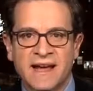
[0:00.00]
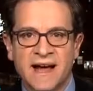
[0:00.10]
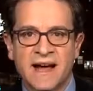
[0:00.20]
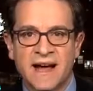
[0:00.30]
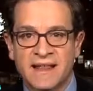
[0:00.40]

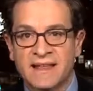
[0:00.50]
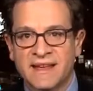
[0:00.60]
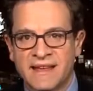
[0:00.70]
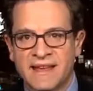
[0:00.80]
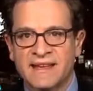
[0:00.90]
I
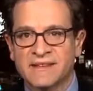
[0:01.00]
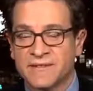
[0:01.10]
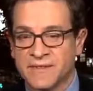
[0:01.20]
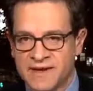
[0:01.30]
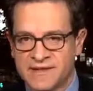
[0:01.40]
think he is
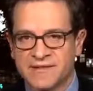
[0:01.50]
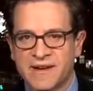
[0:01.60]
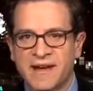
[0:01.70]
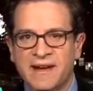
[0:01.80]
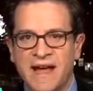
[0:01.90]

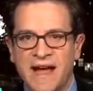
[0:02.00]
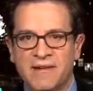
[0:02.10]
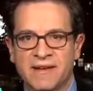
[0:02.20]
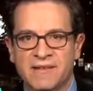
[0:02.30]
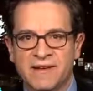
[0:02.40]
frustrated
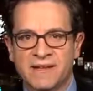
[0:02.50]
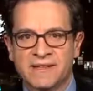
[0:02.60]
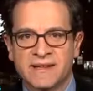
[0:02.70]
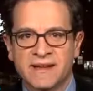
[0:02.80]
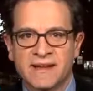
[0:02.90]
how he was